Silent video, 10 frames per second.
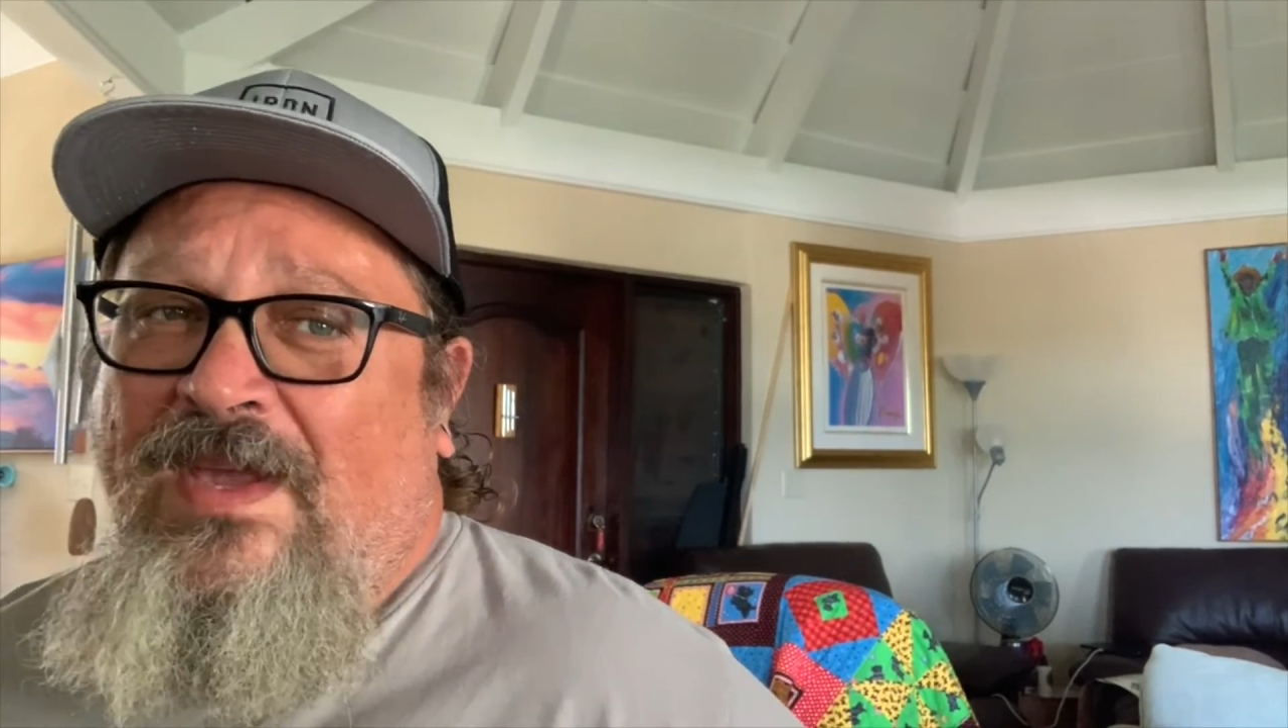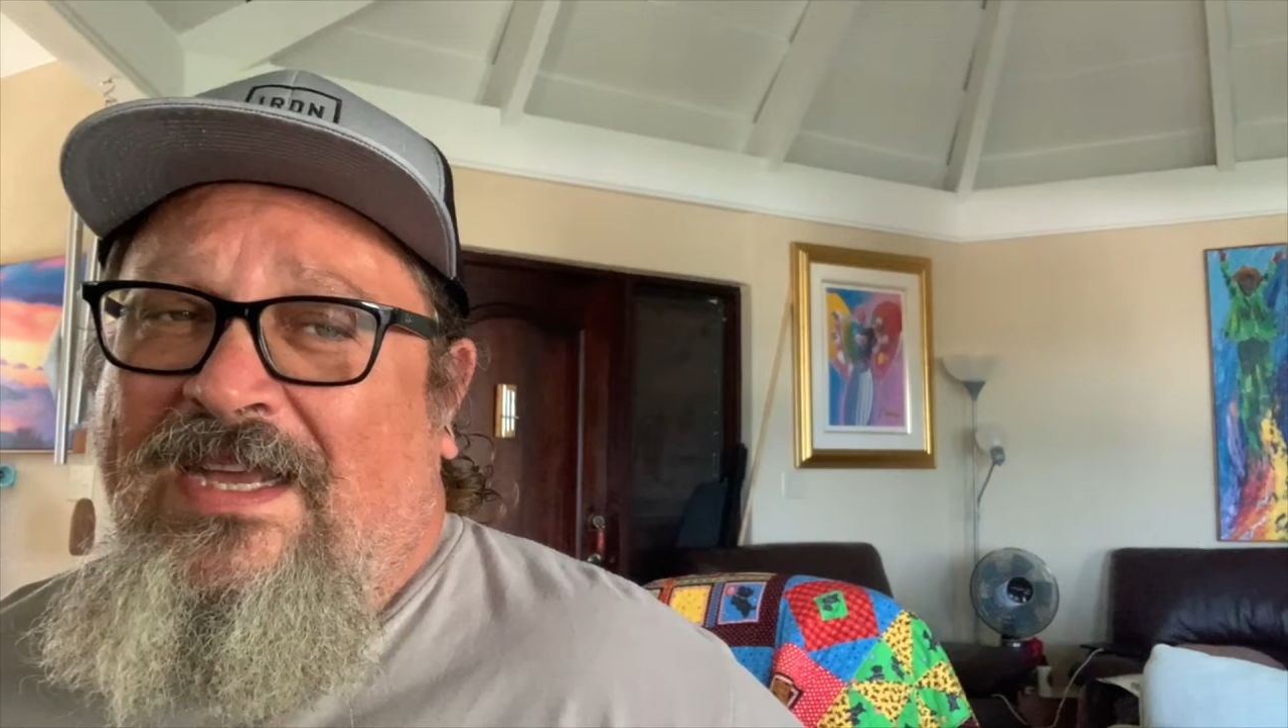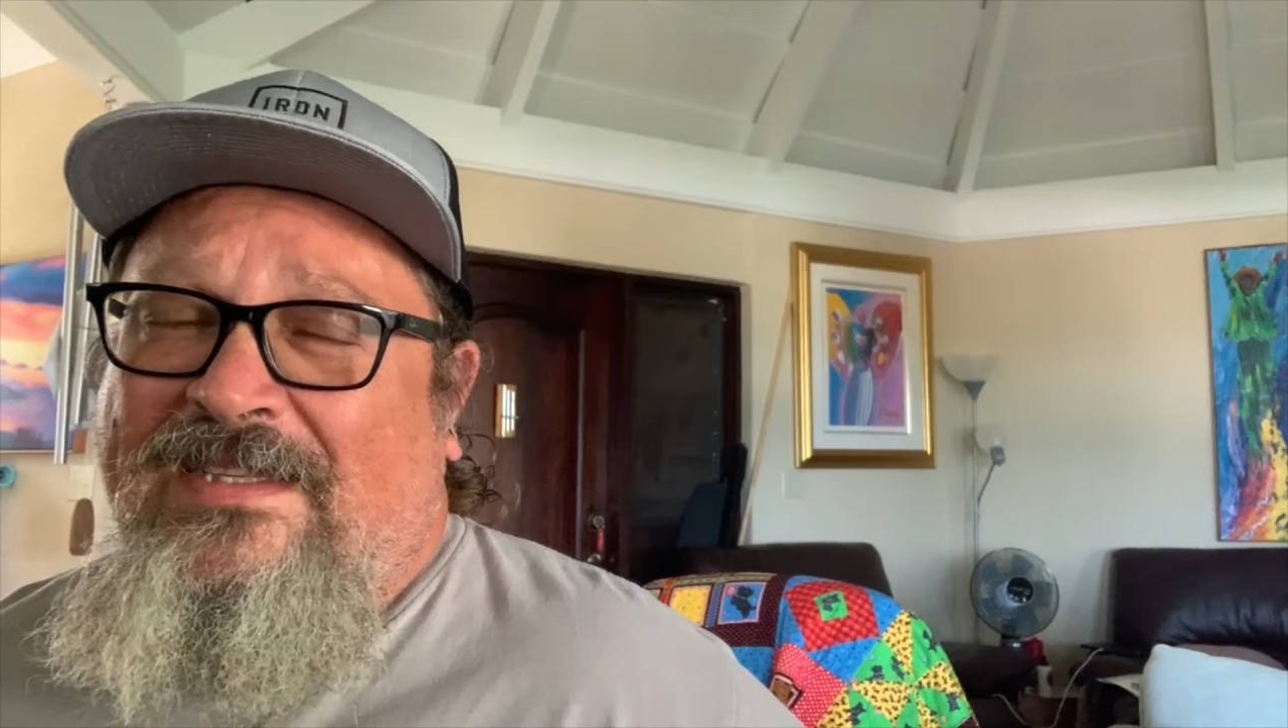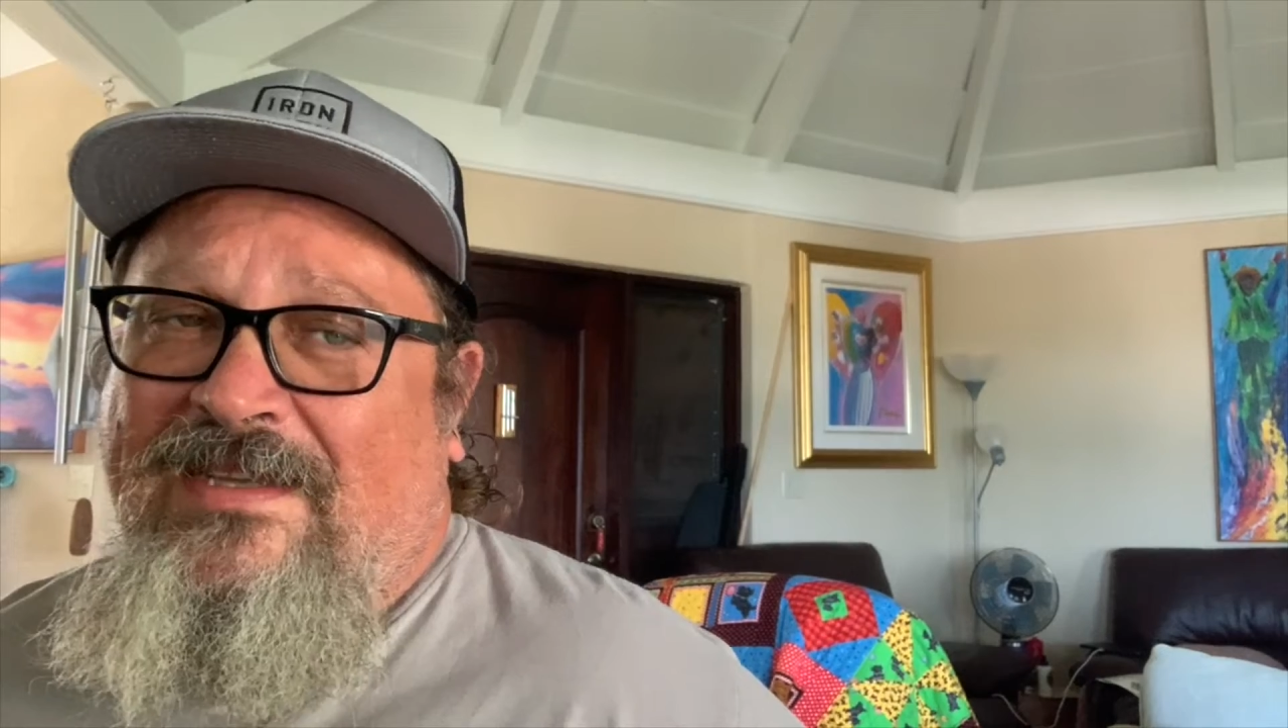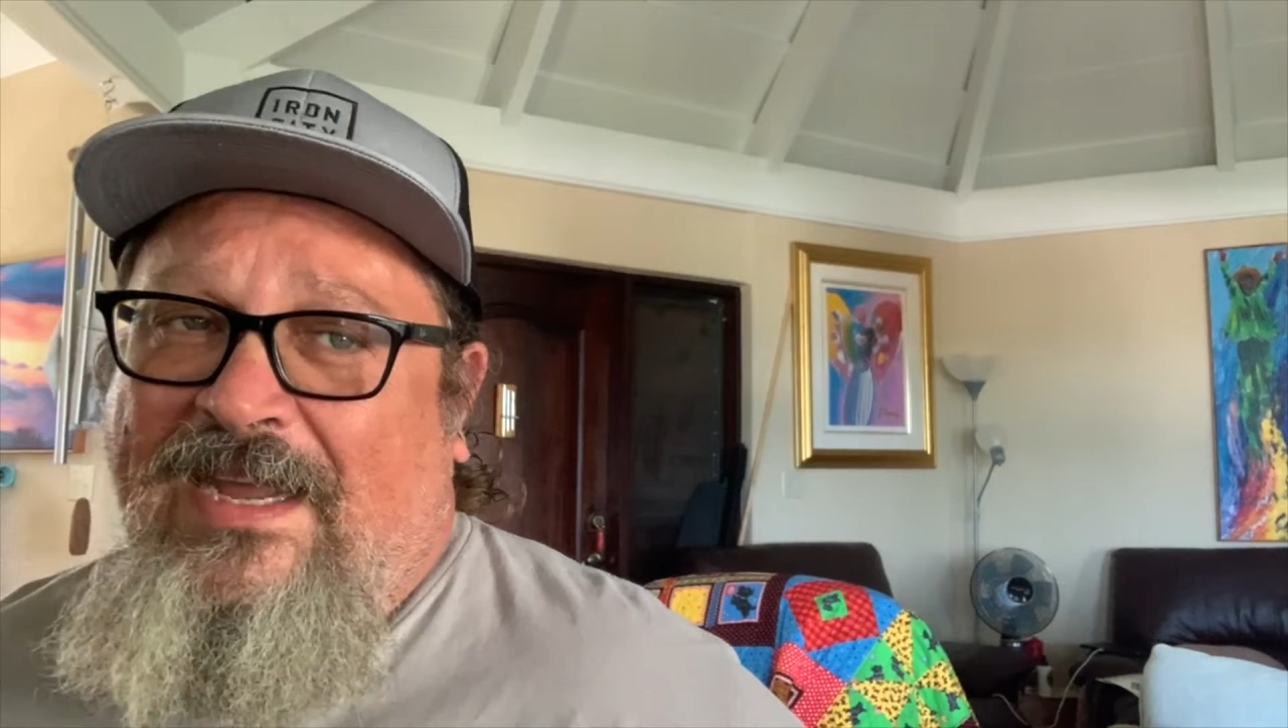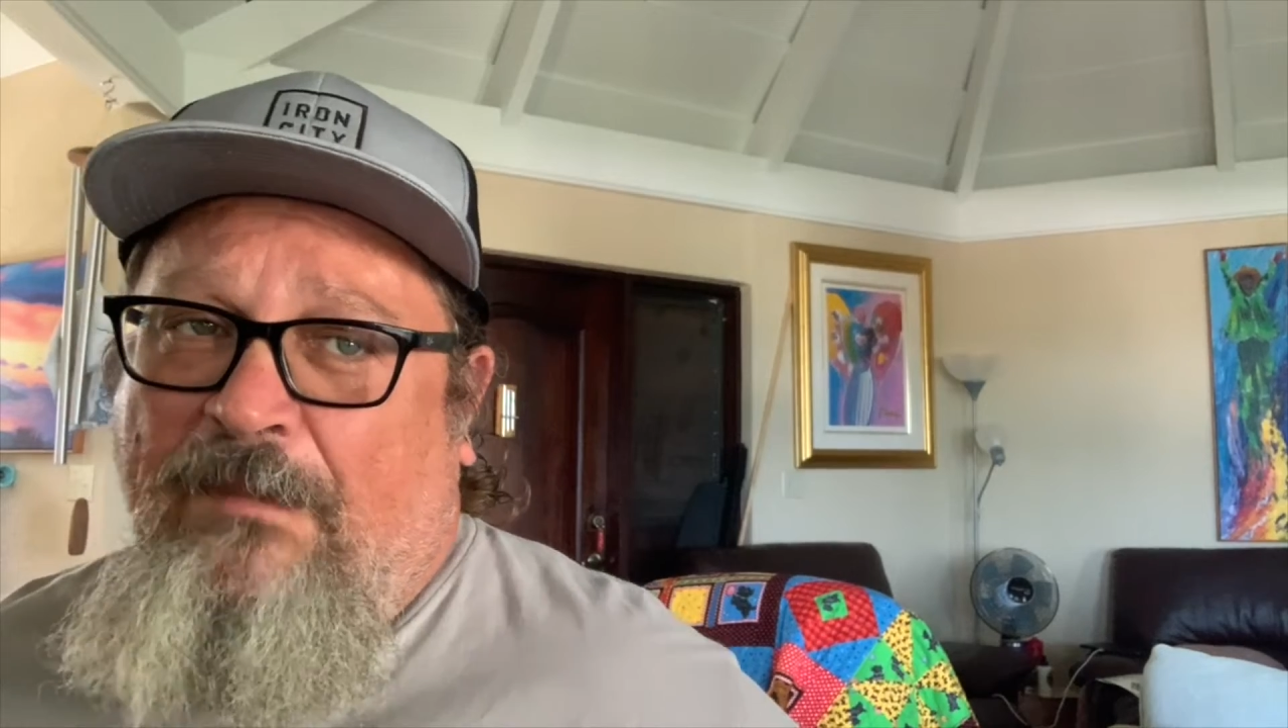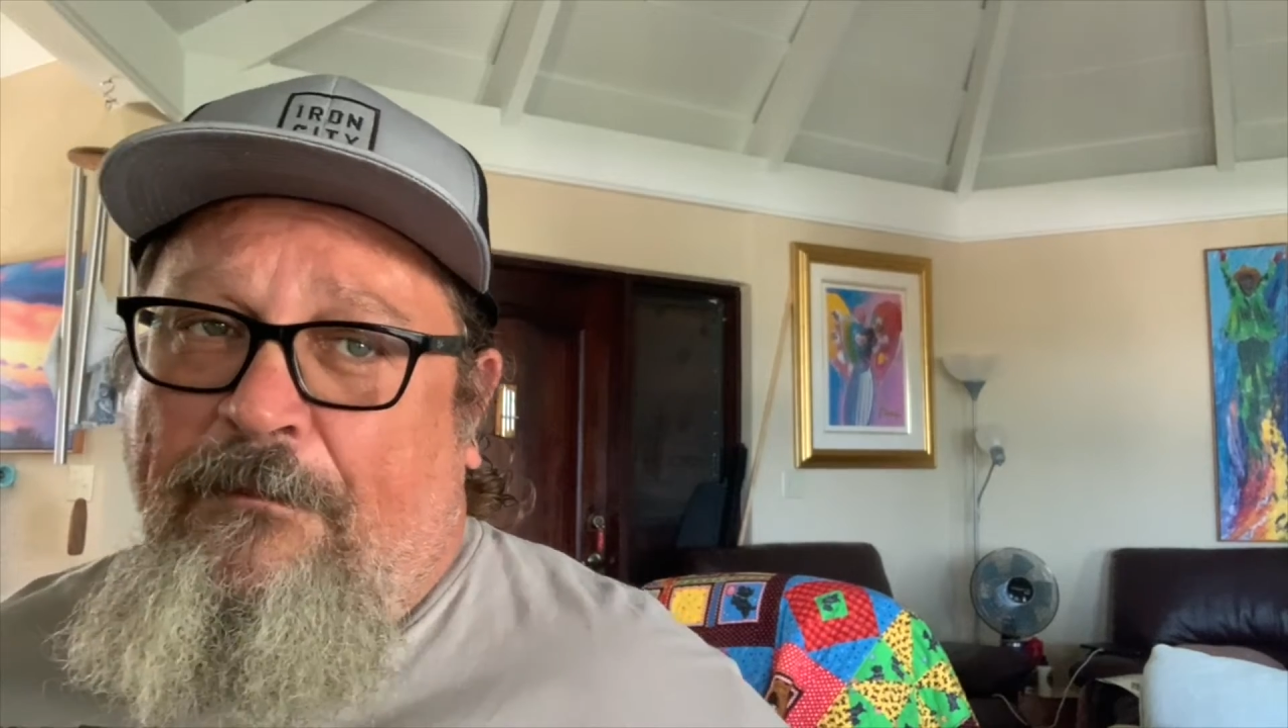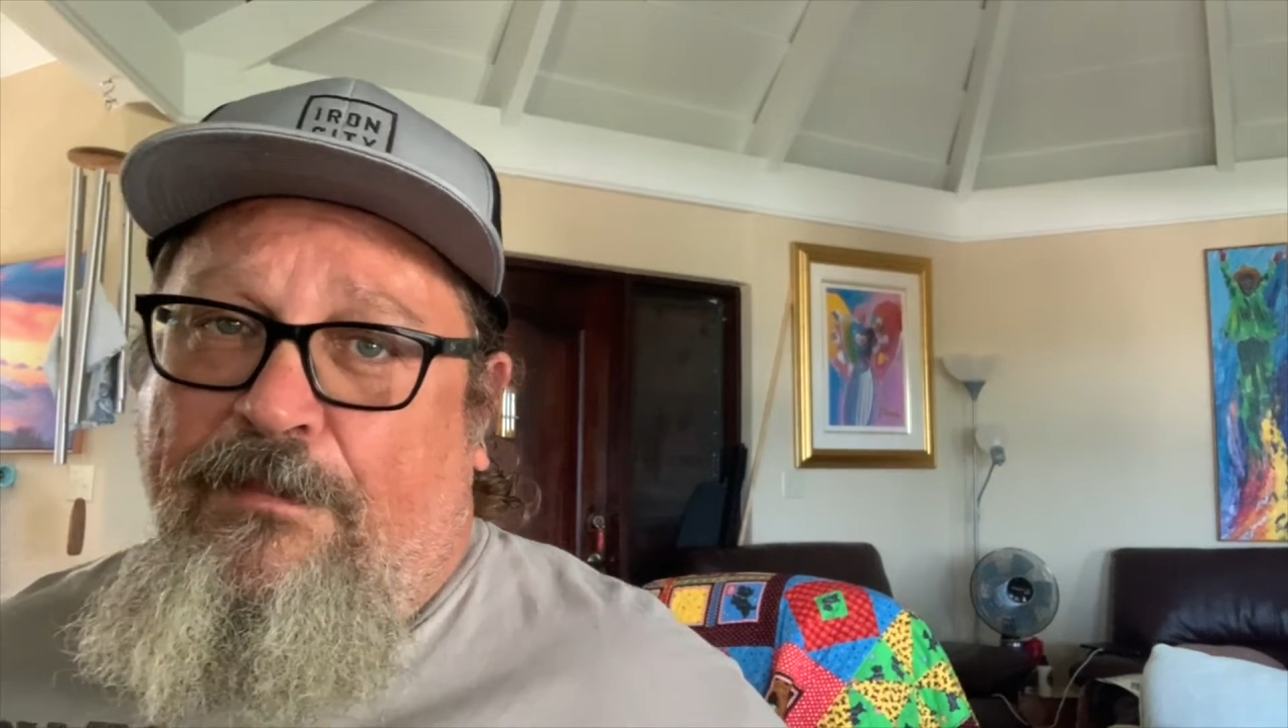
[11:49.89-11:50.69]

It's like